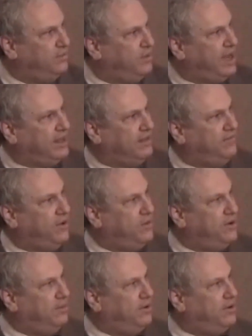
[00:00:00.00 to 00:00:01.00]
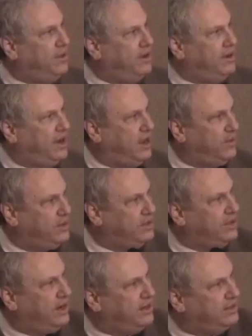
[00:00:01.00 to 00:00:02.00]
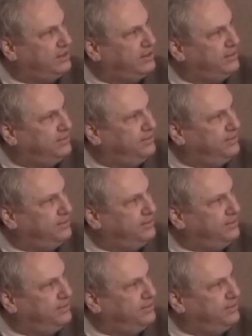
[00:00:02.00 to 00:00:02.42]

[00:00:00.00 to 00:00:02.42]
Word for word: we got the phone number thing down. What's next?